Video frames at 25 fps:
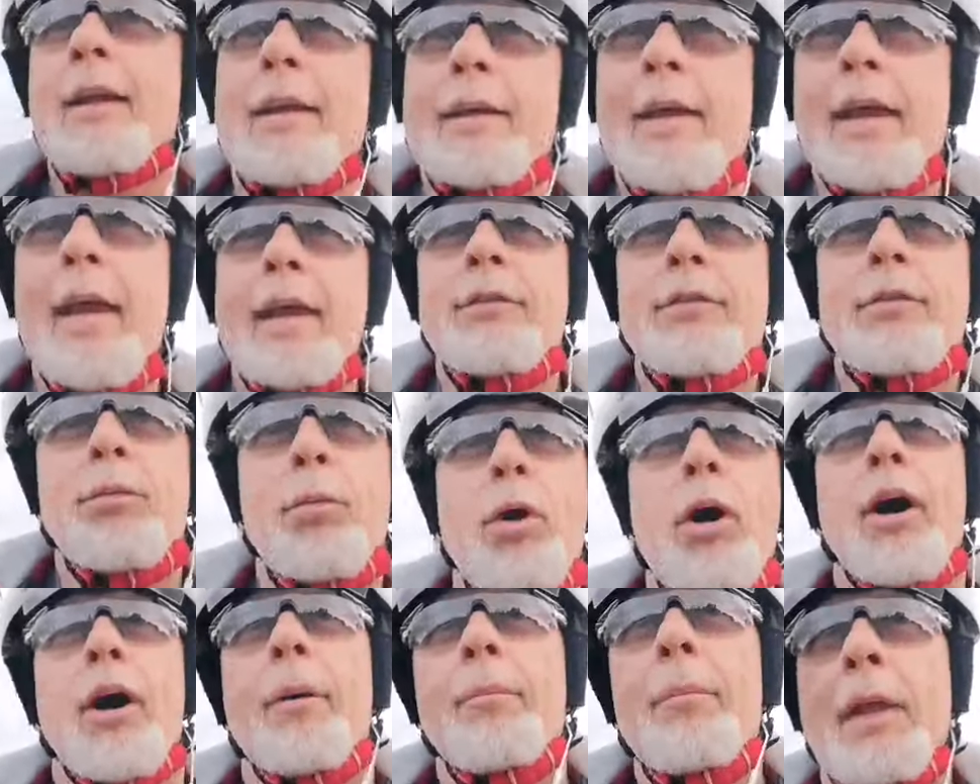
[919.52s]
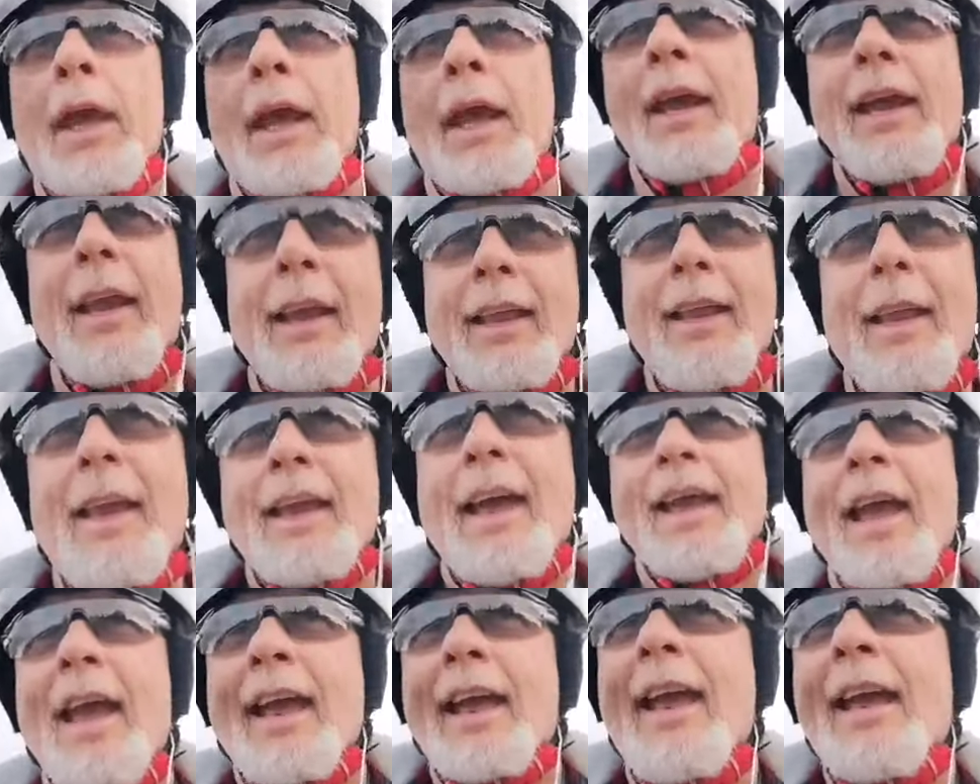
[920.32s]
guess what?
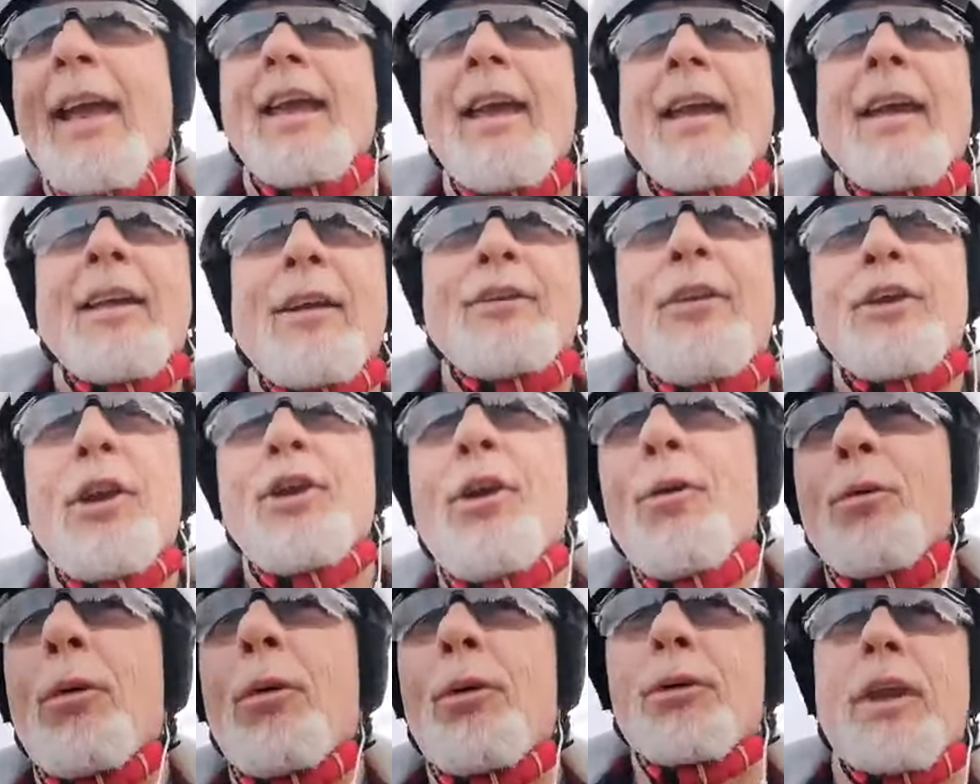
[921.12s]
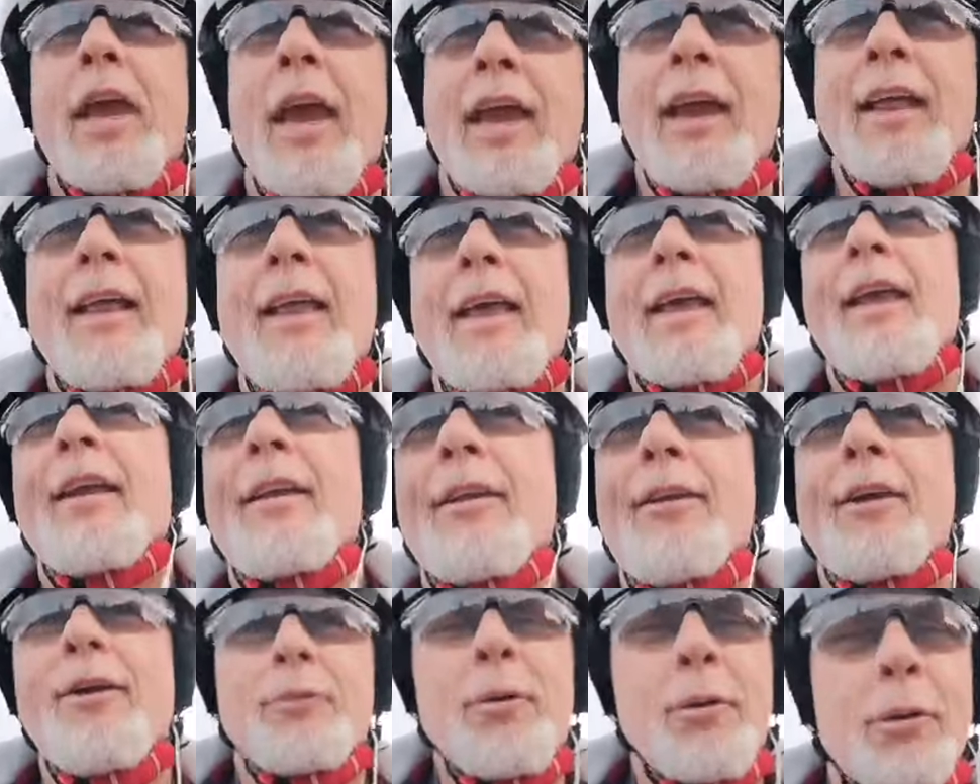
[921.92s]
you
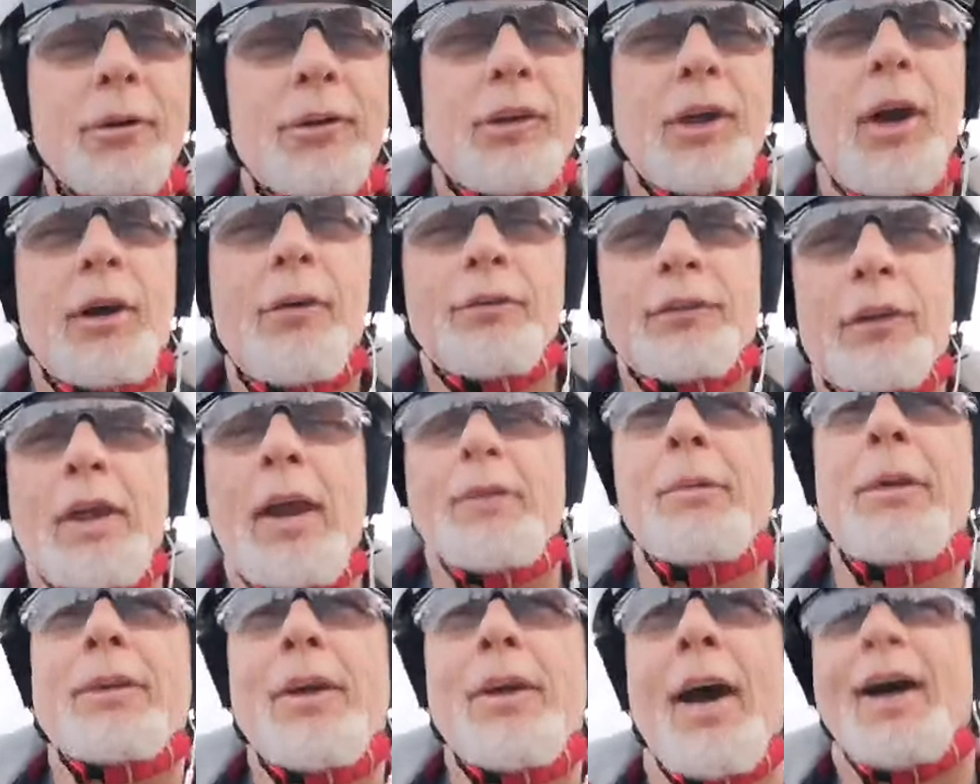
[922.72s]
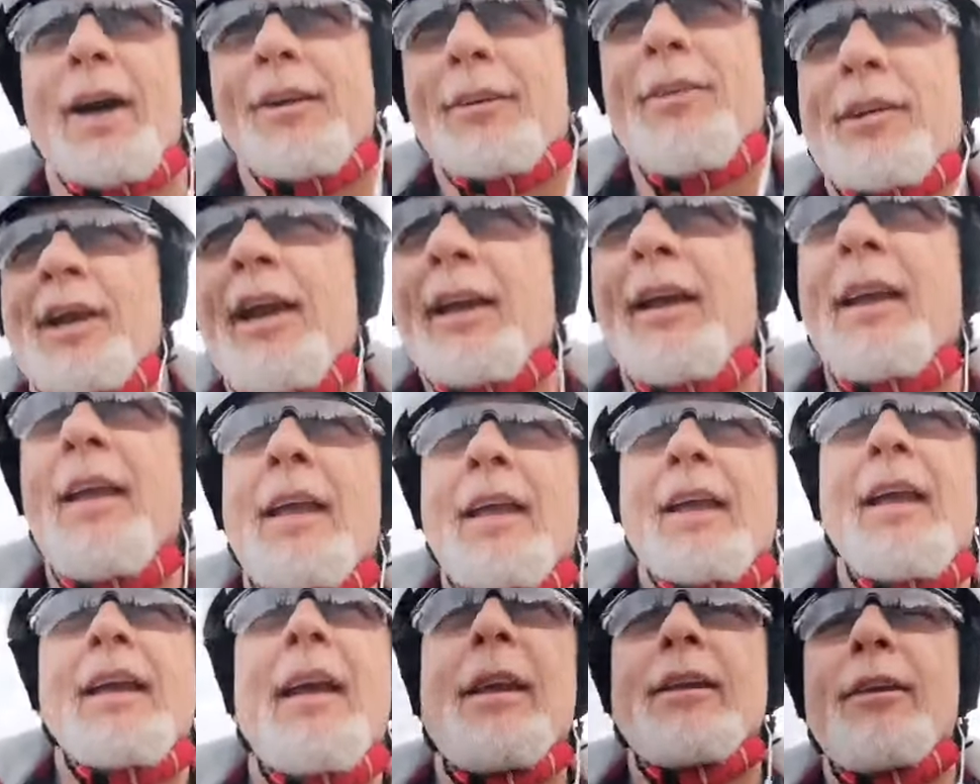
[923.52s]
will self-sabotage.
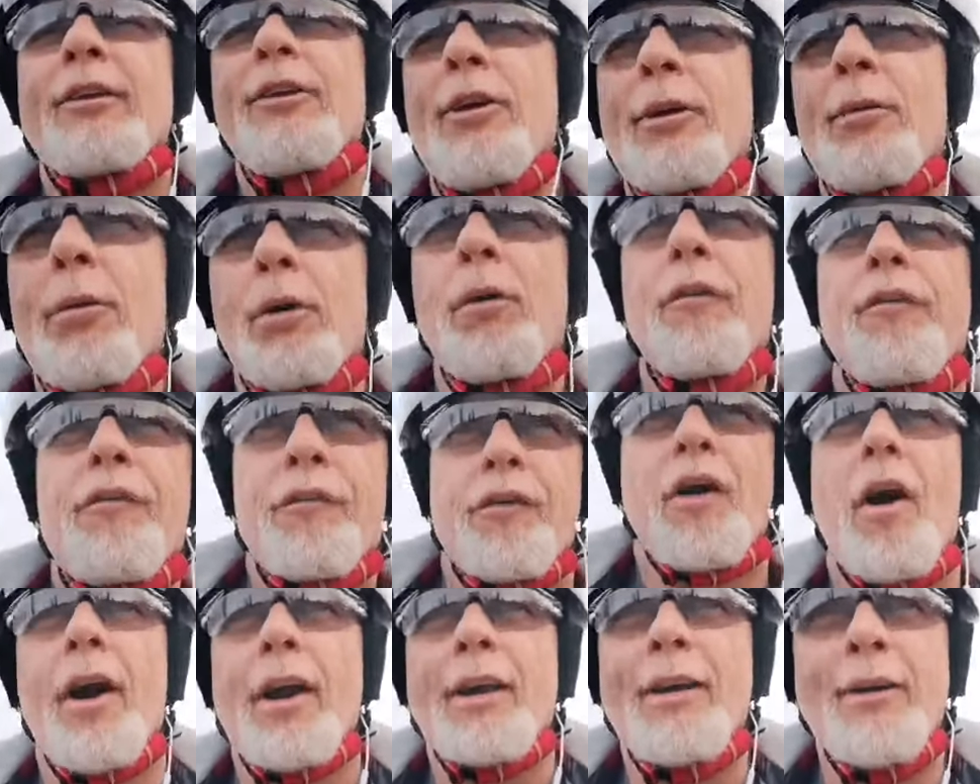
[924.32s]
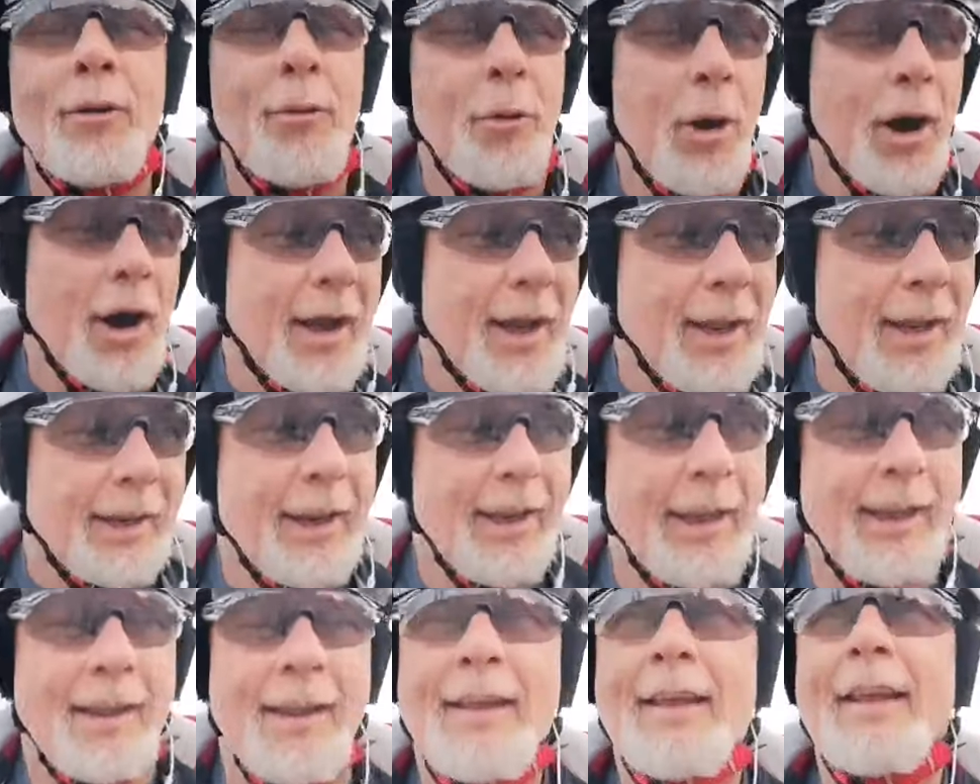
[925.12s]
You will find a way
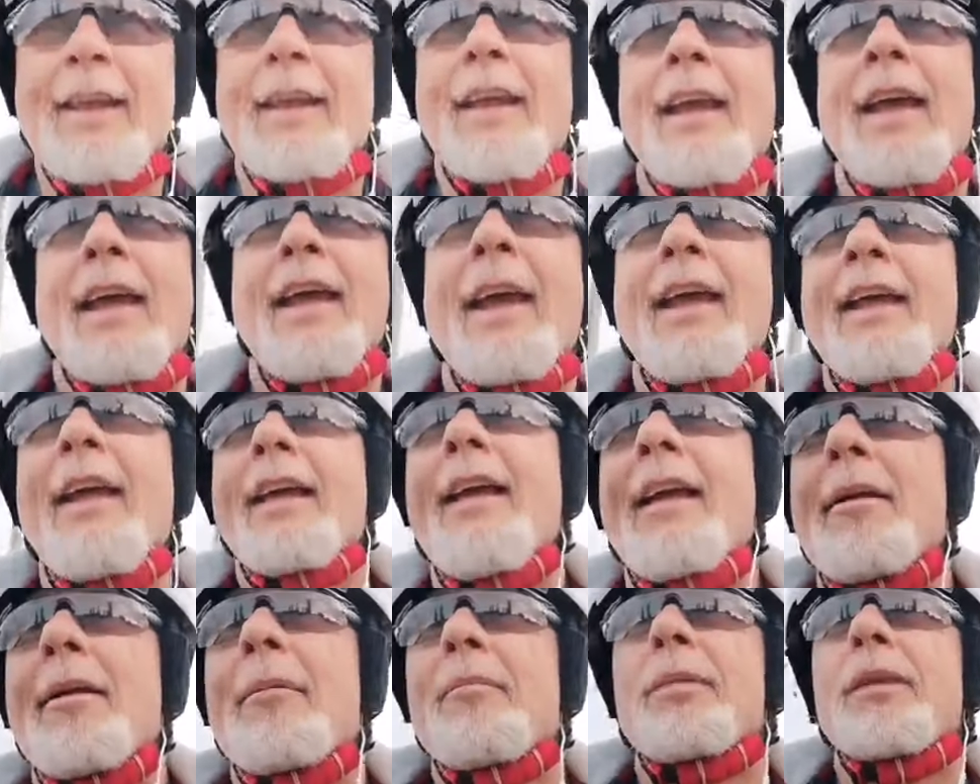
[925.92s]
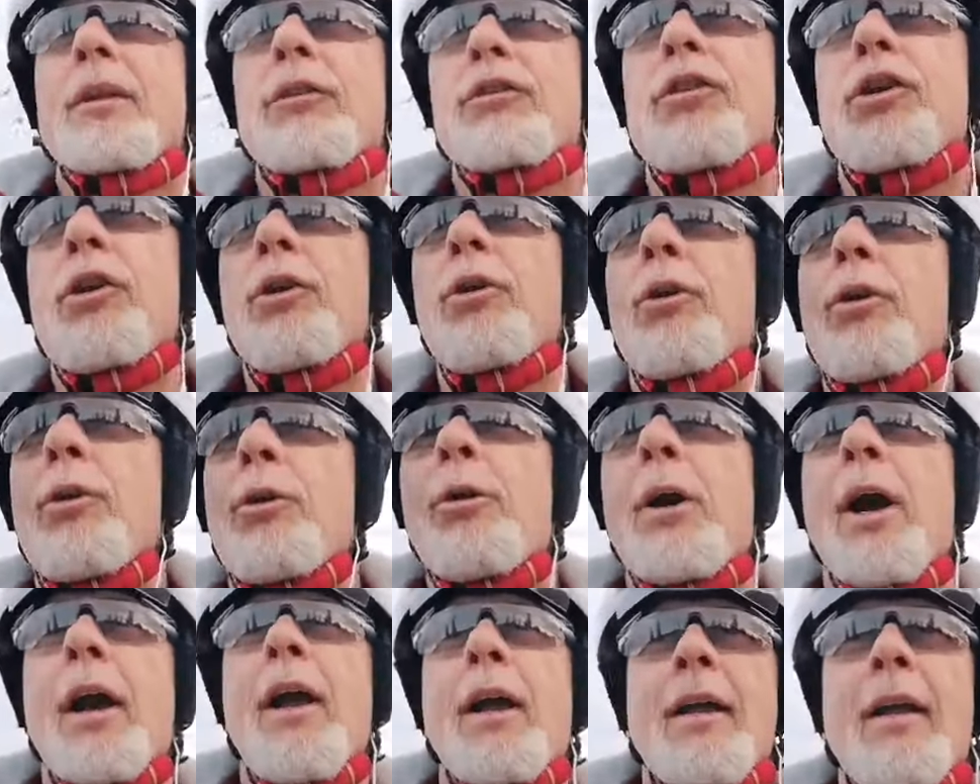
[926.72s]

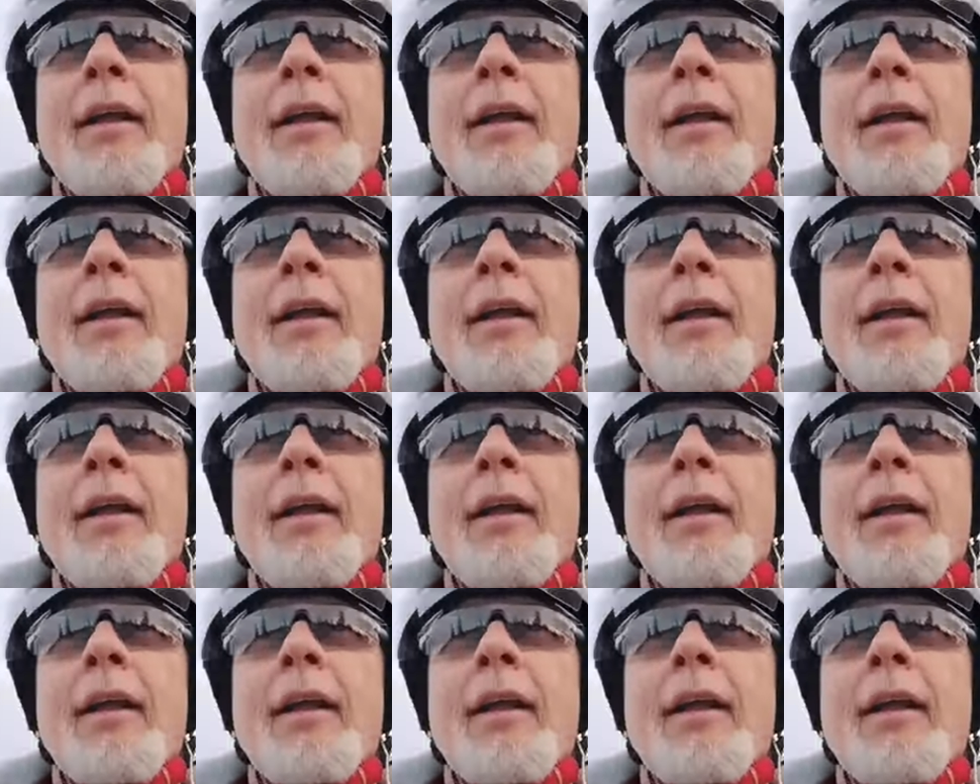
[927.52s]
to